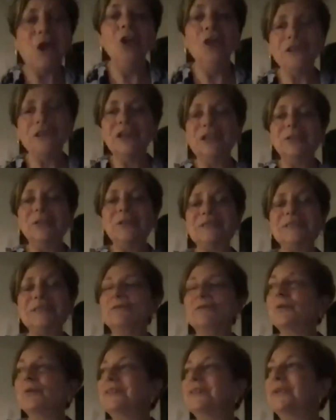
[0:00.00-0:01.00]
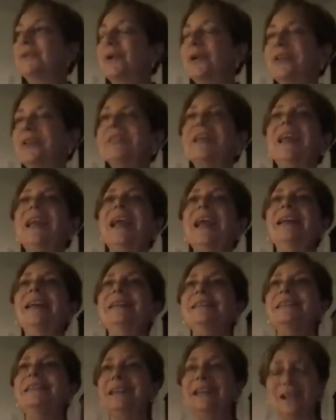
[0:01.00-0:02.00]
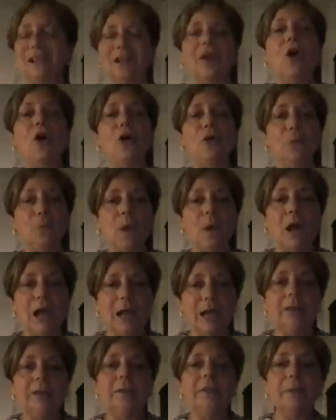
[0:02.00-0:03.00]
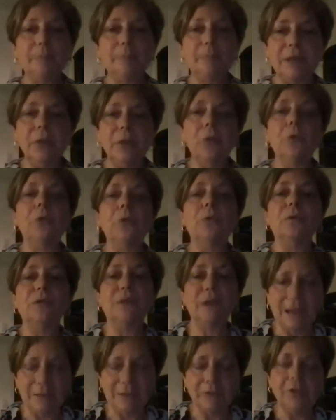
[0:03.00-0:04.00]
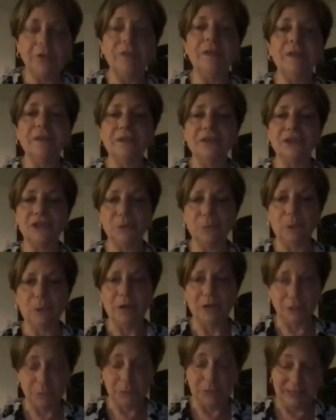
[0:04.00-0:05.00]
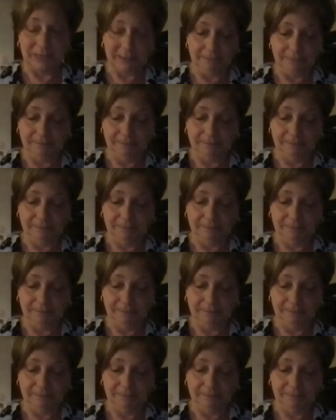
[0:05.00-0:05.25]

all-inclusive resort, and all the wine, the beer, the everything that you want to drink